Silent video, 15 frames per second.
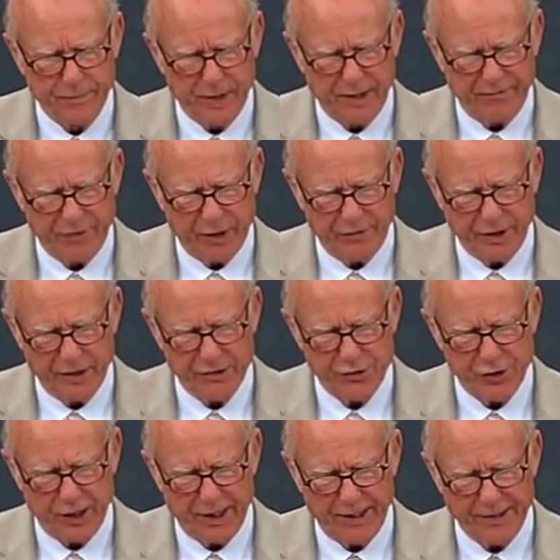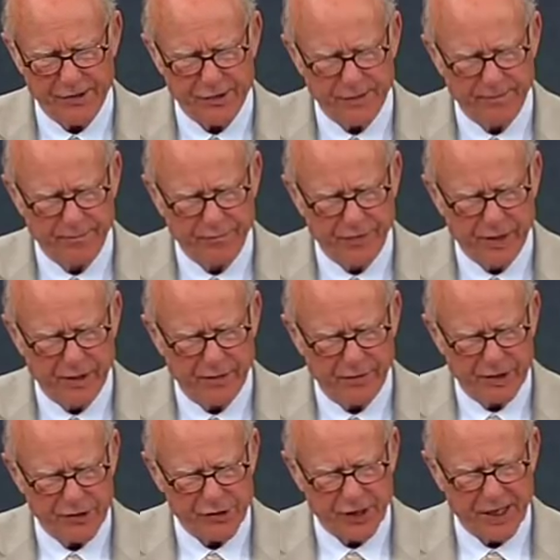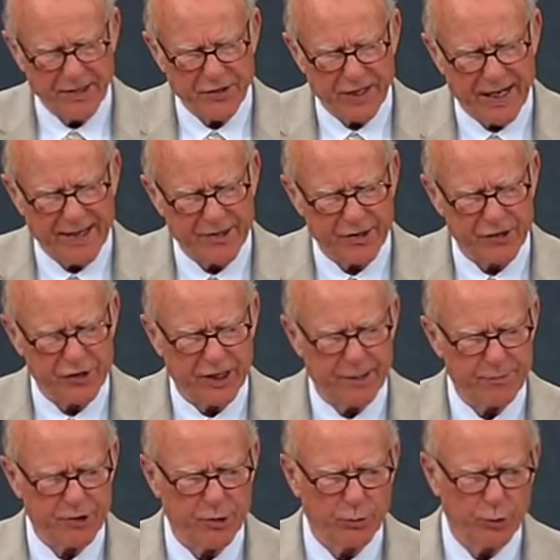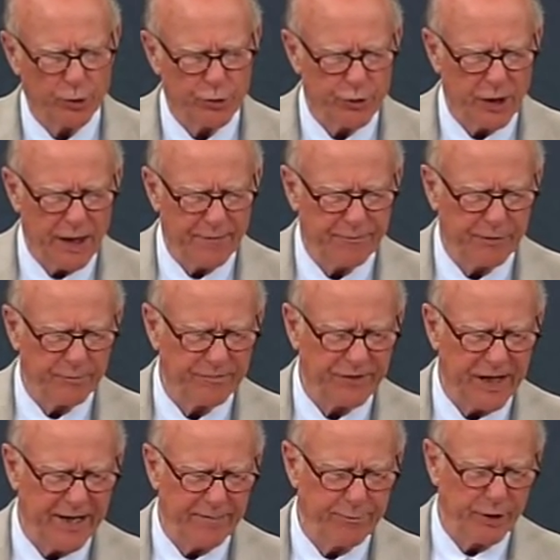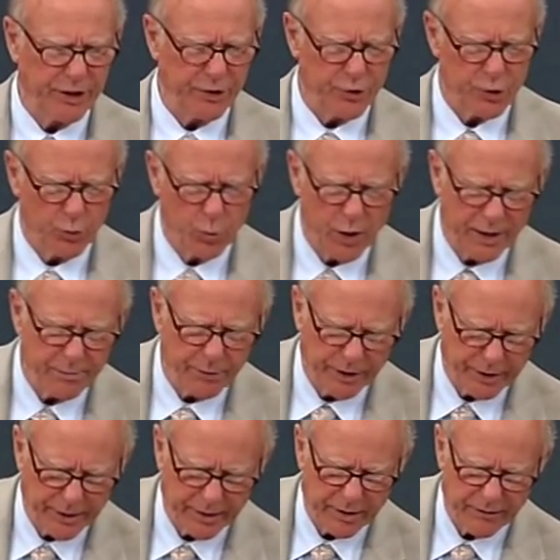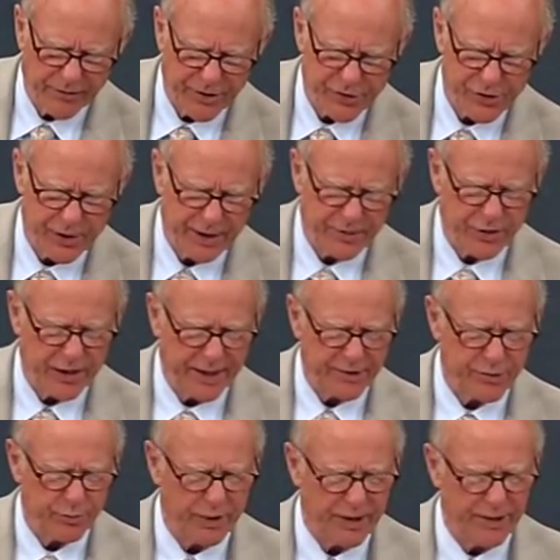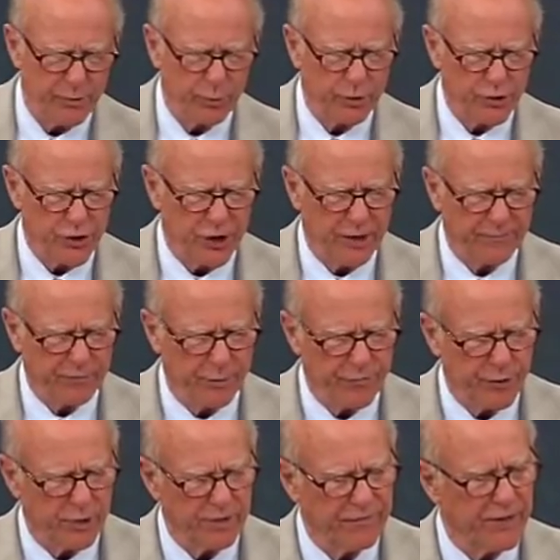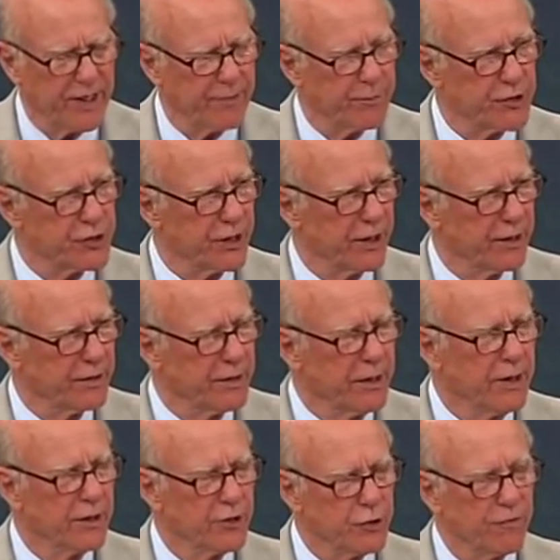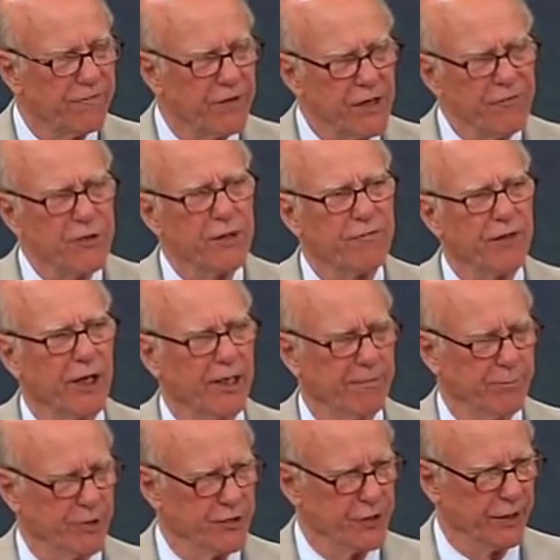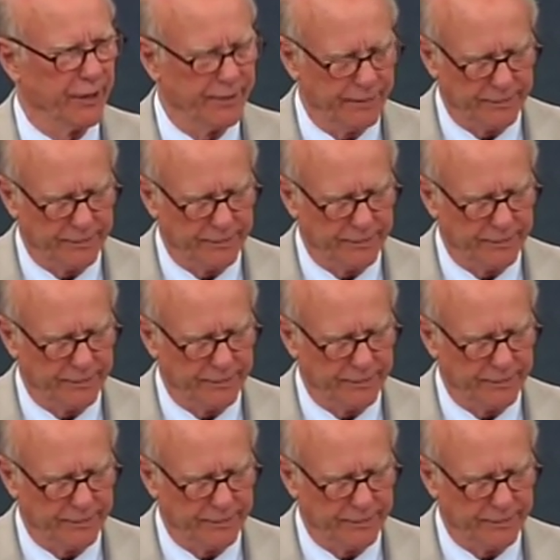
if nothing has changed, the estate tax exemption will drop from $5 million to $1 million, and the estate tax rate will jump from 35% to 55%.